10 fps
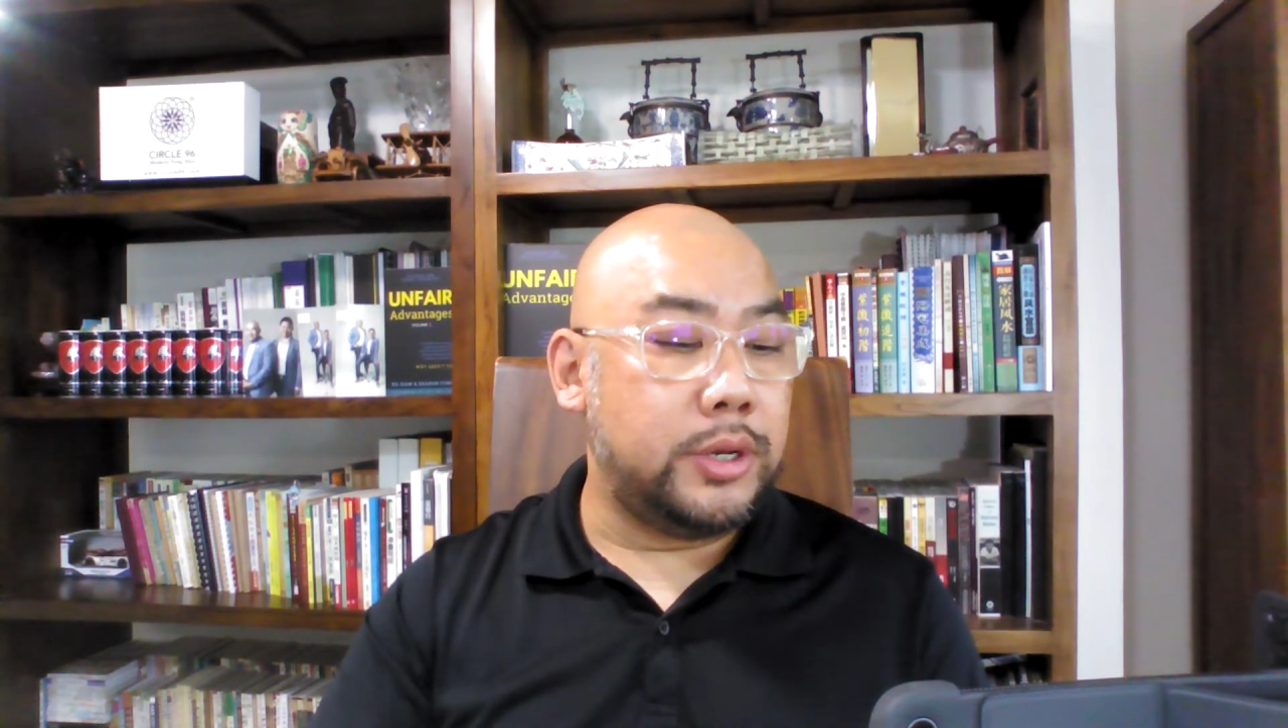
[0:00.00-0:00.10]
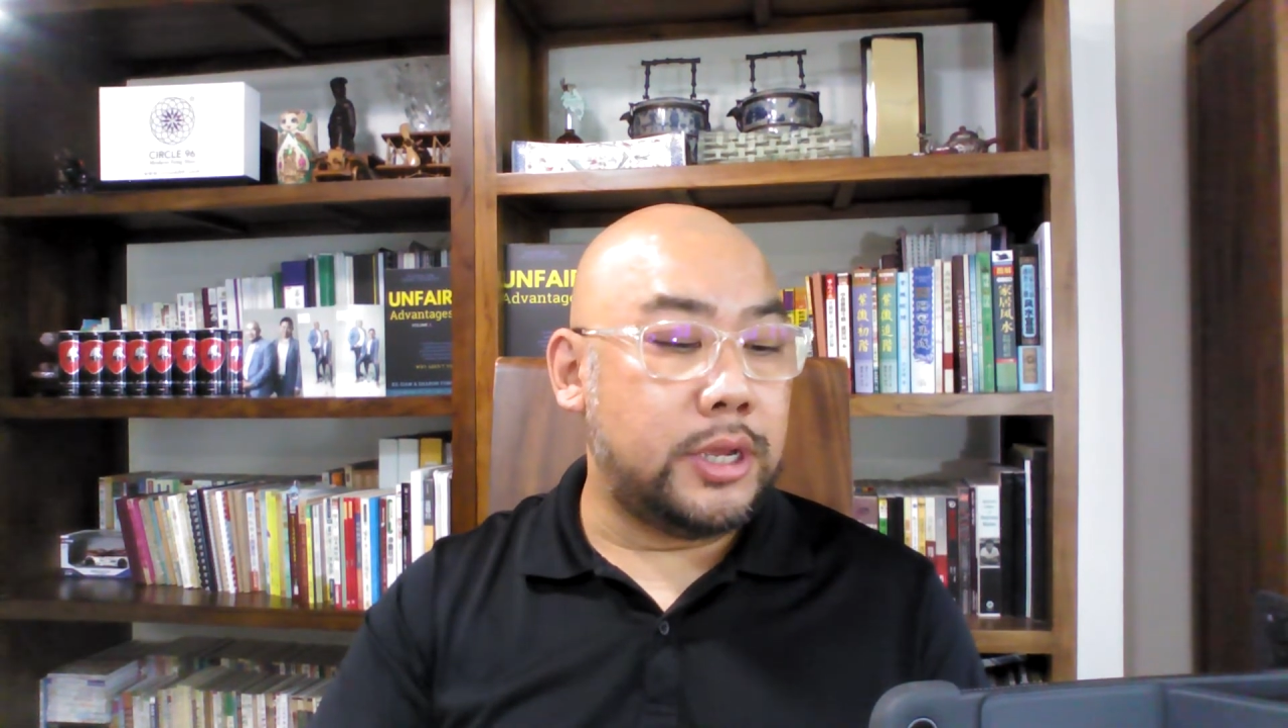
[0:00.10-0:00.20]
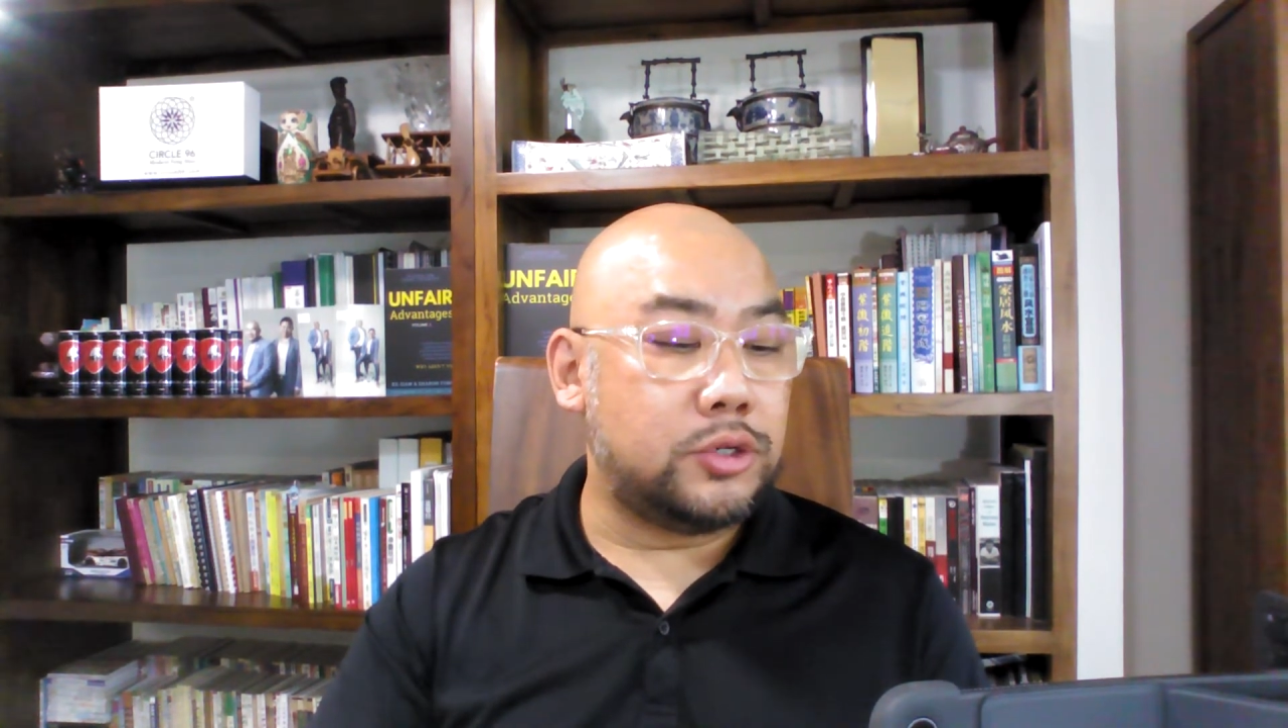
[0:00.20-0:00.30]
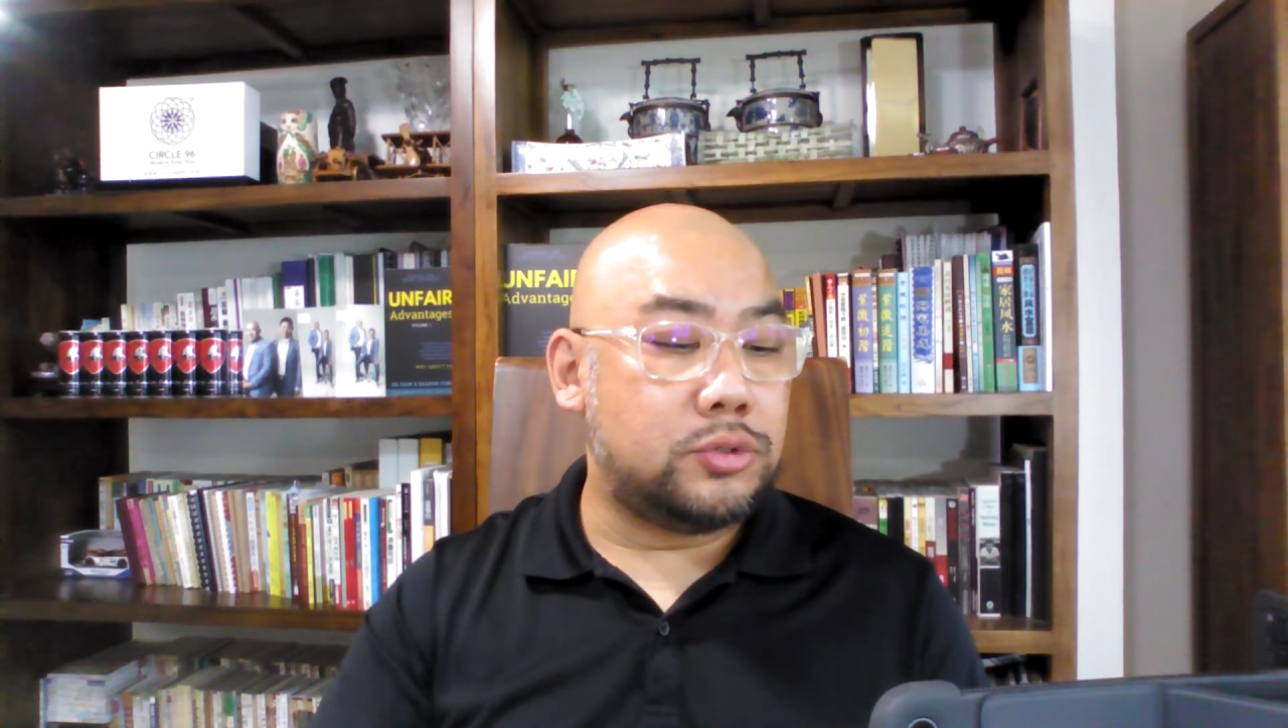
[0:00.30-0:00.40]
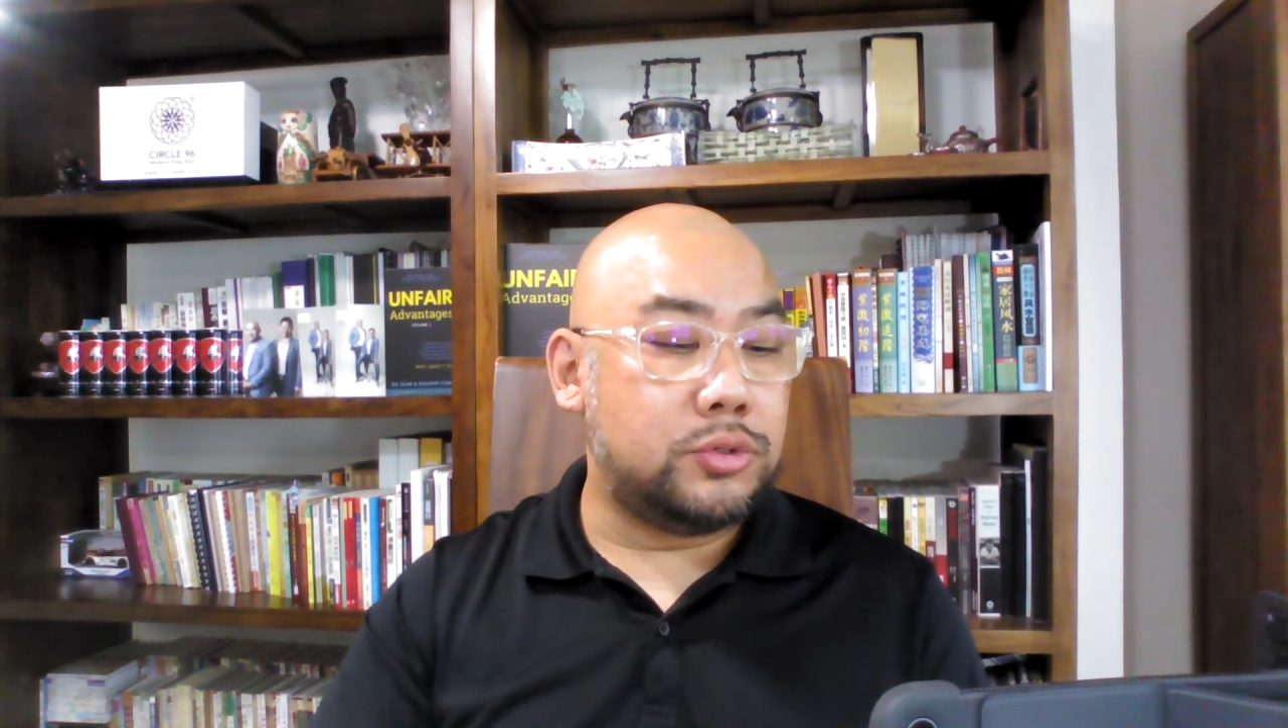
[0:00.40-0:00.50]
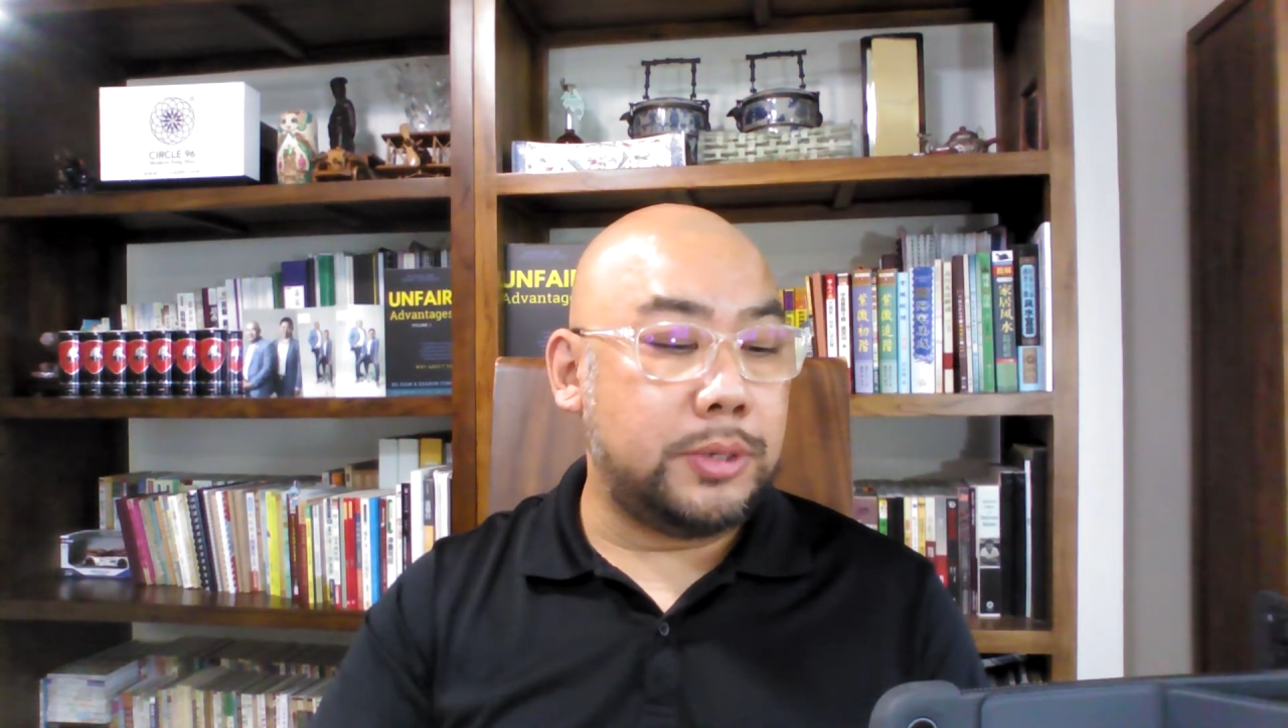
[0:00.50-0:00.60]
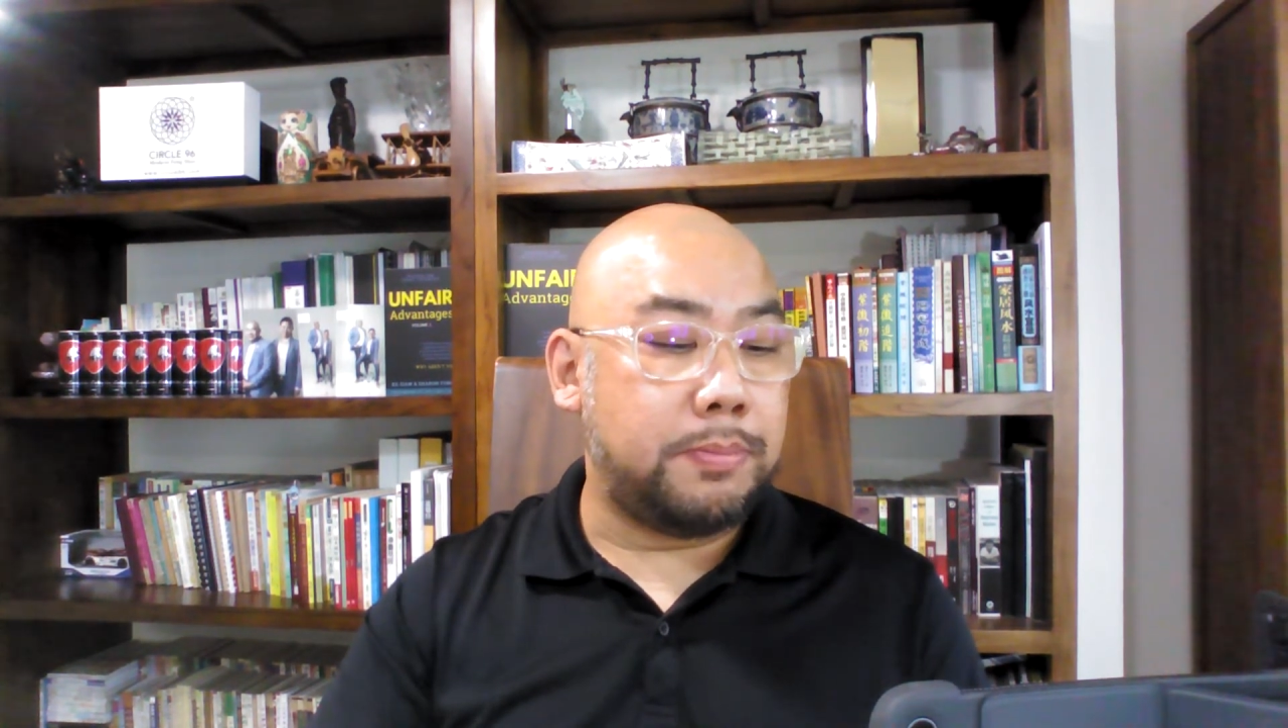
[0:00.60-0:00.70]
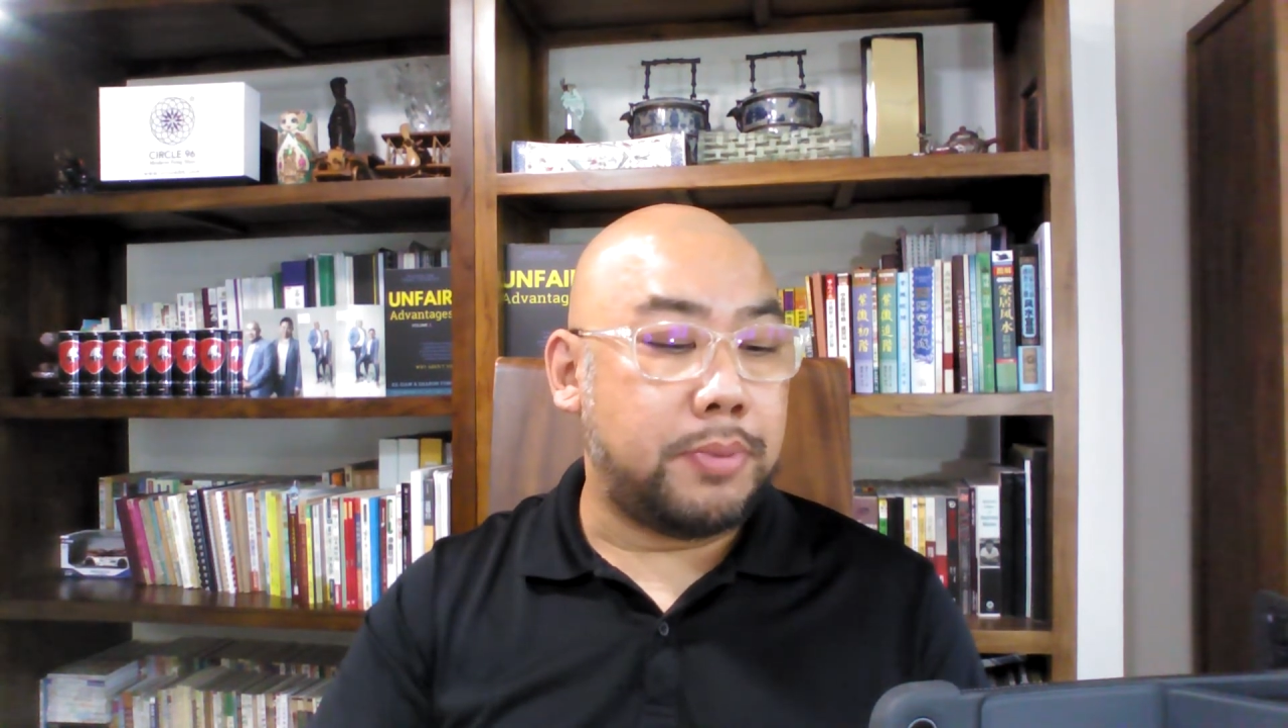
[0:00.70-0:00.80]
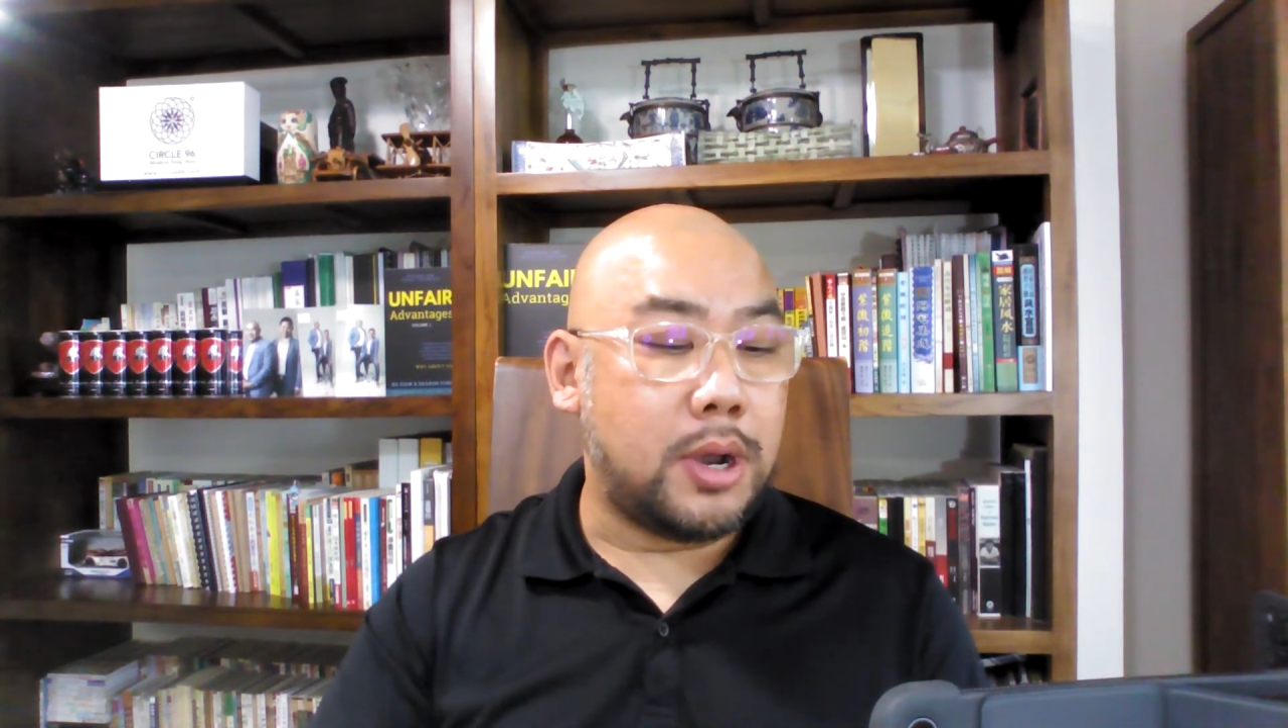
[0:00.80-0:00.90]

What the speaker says: Anne Street